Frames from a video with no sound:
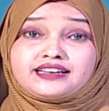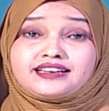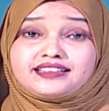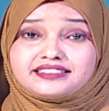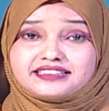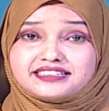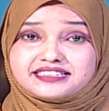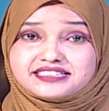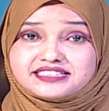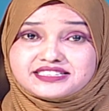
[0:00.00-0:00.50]

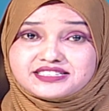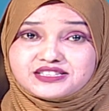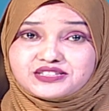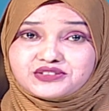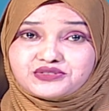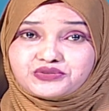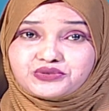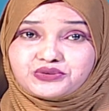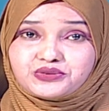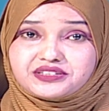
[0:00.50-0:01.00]
This is it
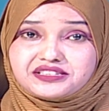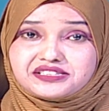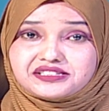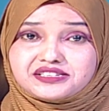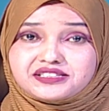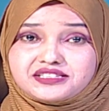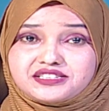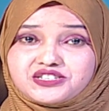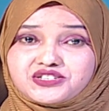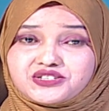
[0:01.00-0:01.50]
for this
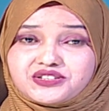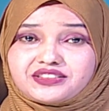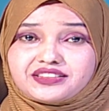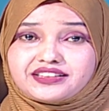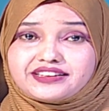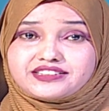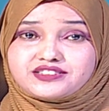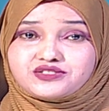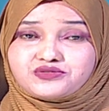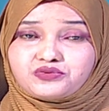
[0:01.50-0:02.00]
edition.
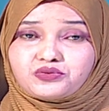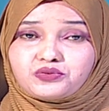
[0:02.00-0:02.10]
Thanks for